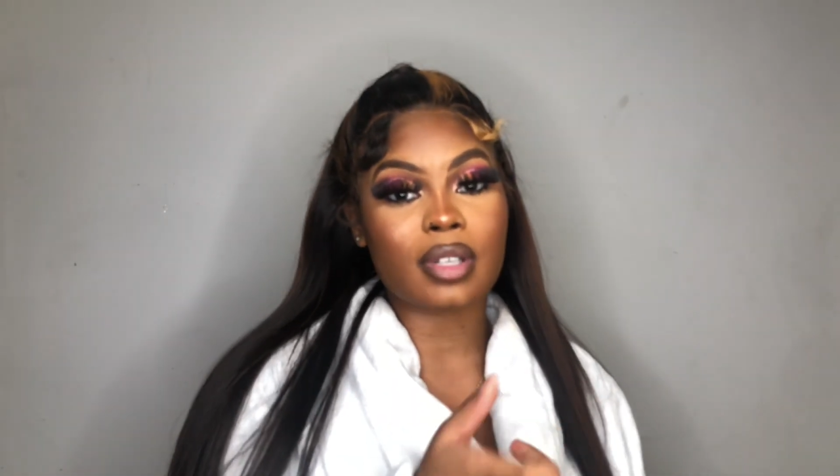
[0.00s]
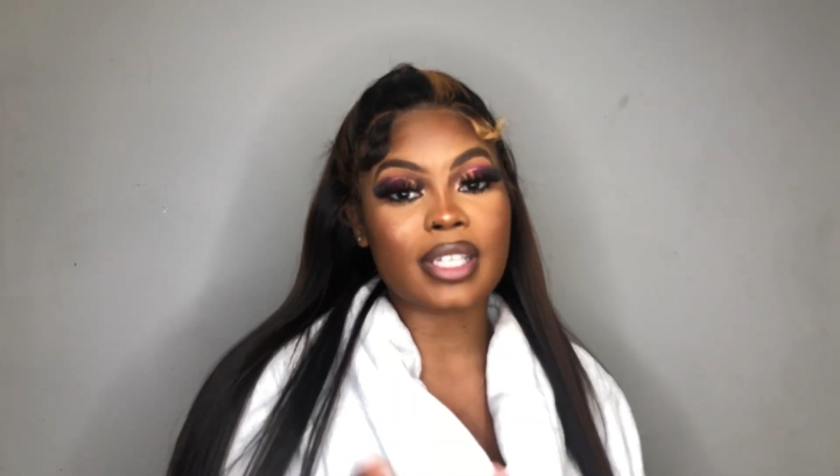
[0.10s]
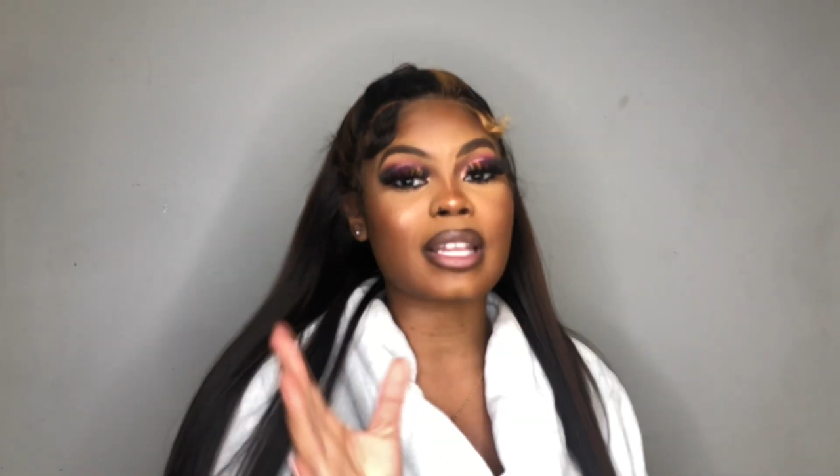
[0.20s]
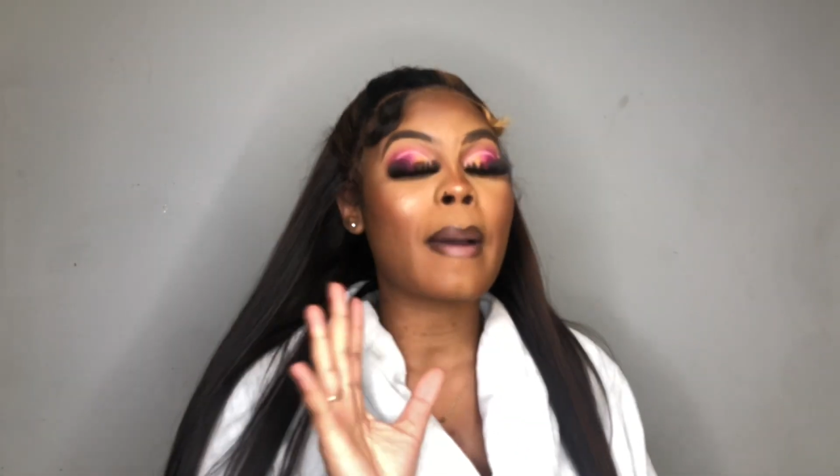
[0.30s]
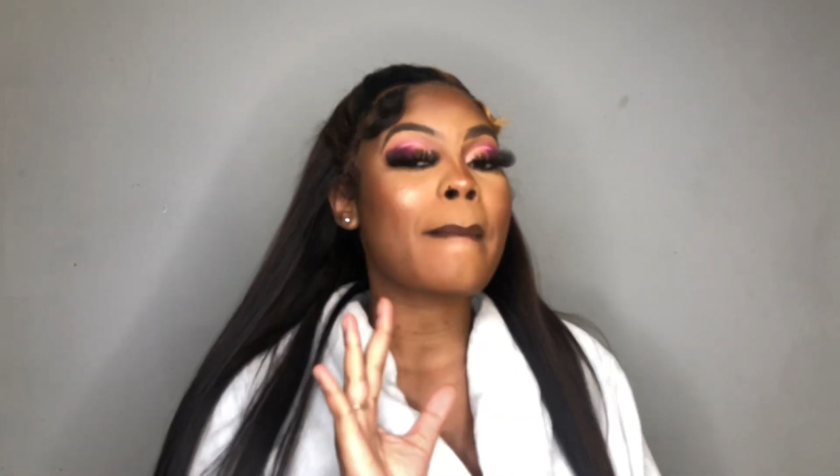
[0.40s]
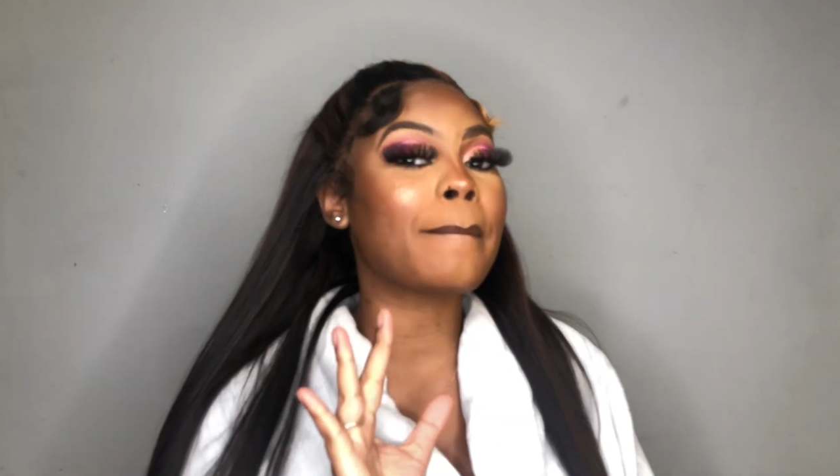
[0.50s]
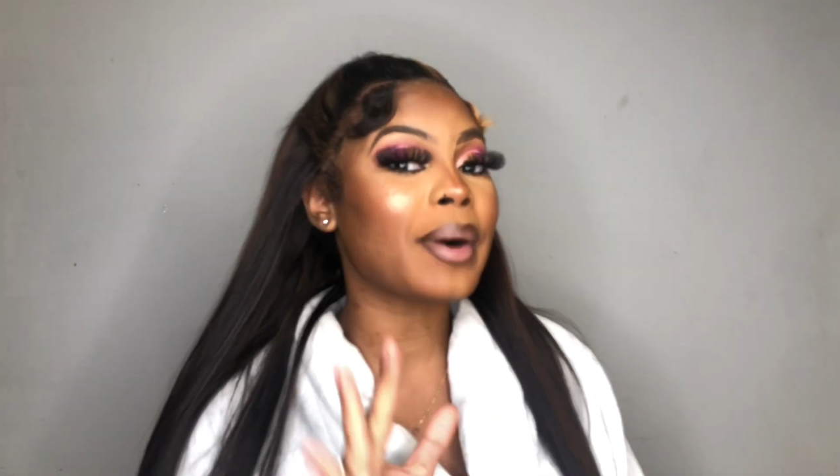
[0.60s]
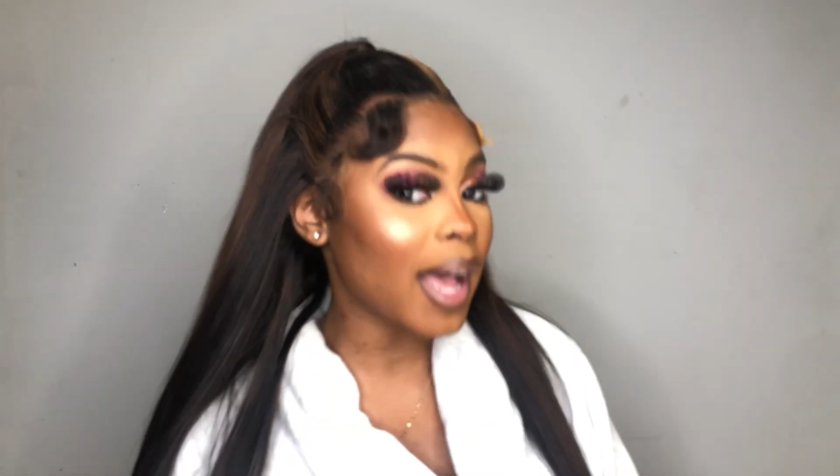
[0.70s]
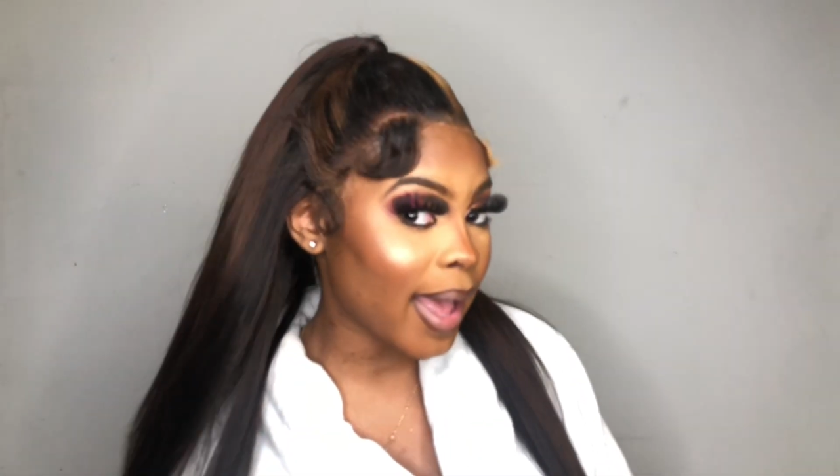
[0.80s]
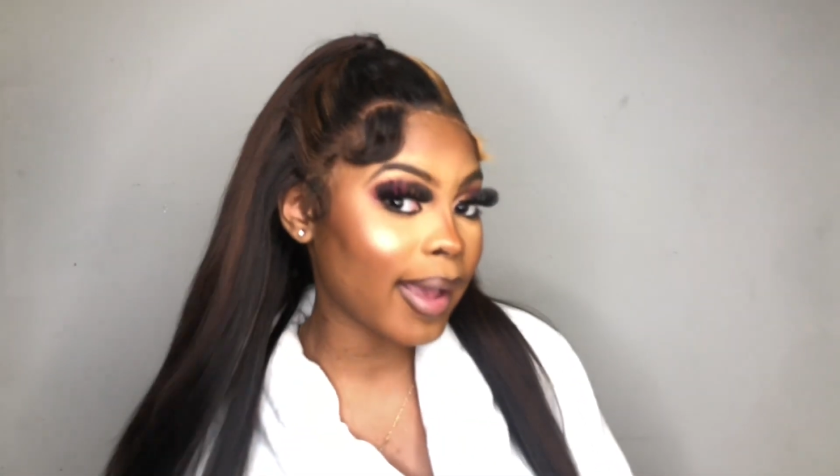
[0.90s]
this,
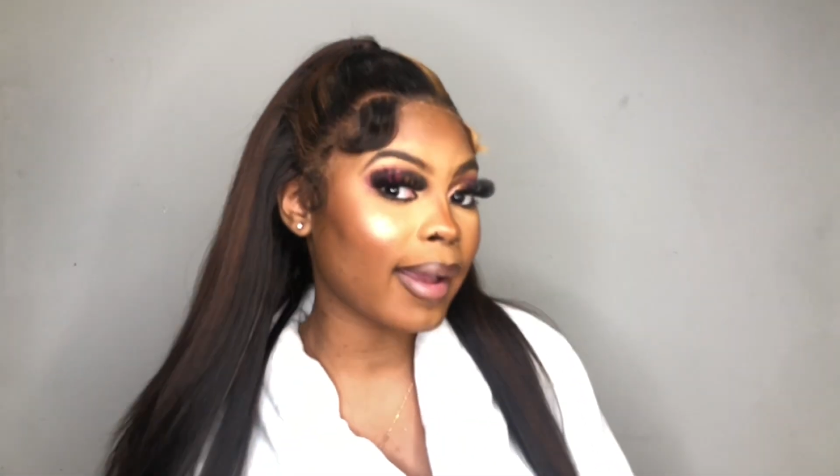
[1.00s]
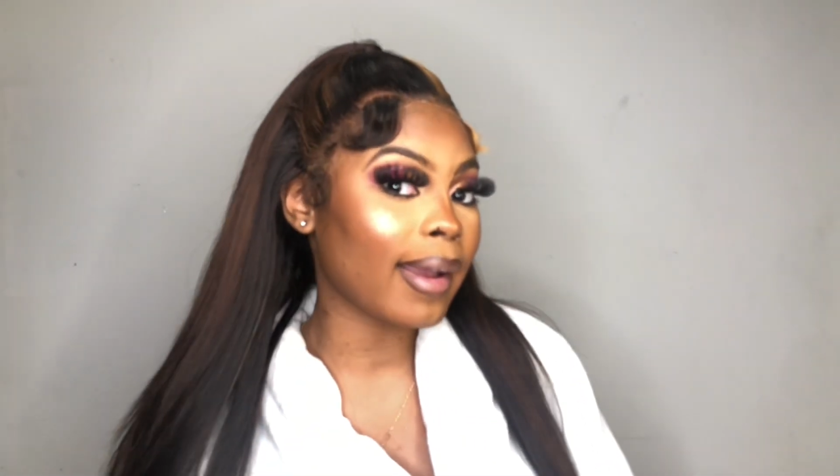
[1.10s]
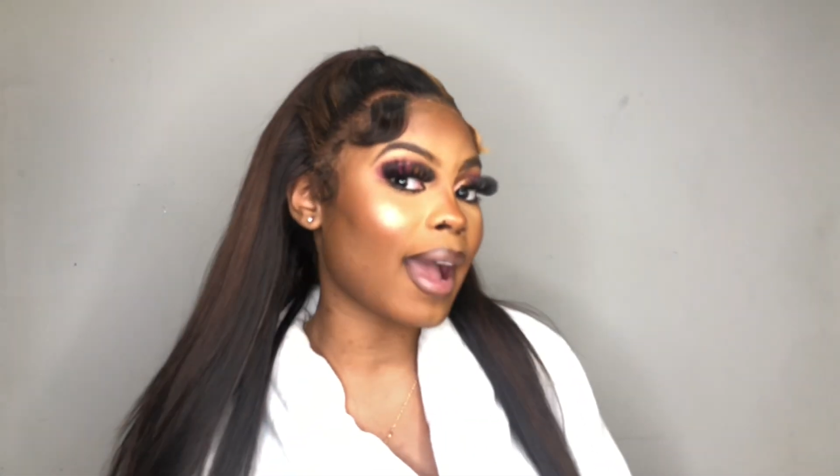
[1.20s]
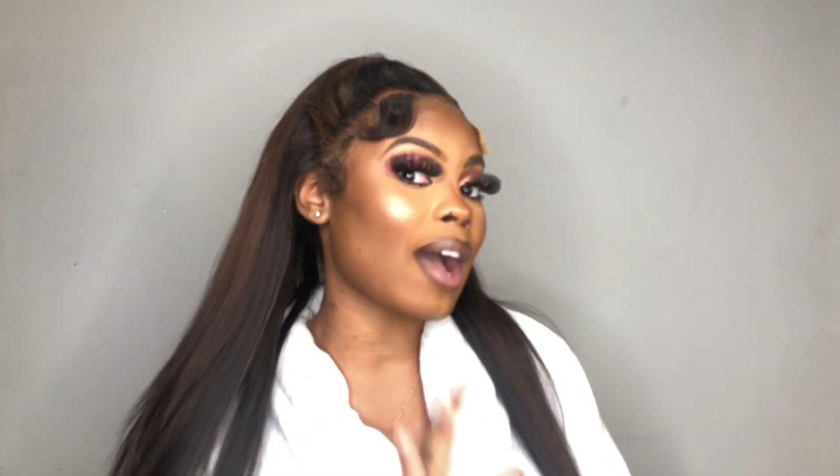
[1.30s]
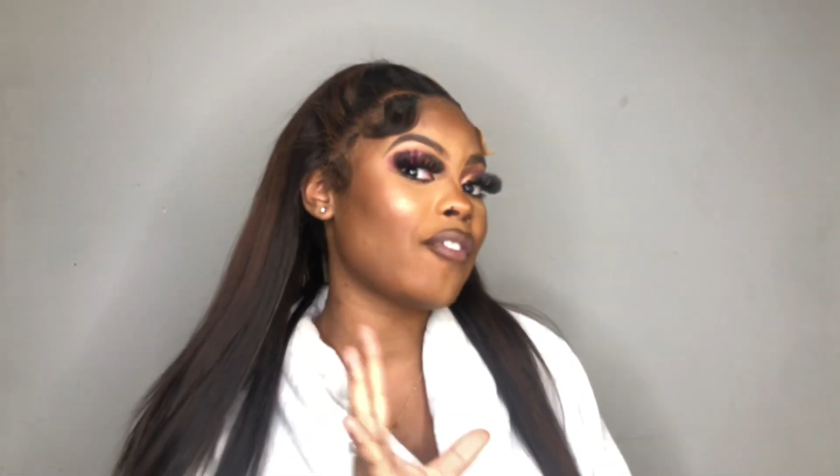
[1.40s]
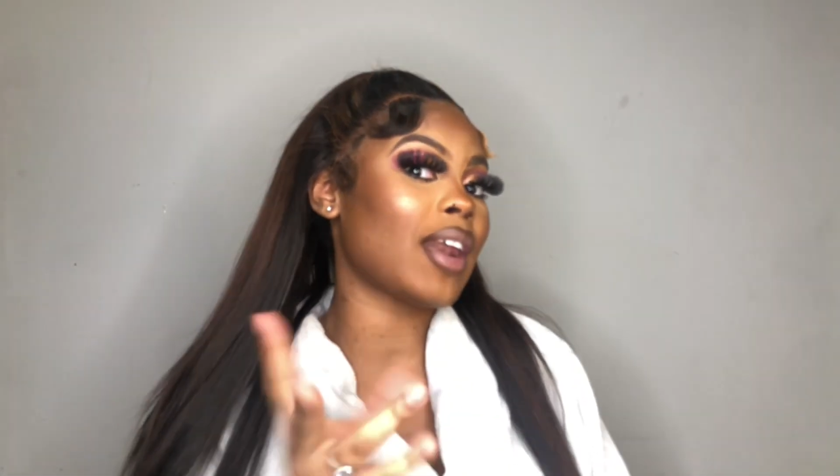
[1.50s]
but I feel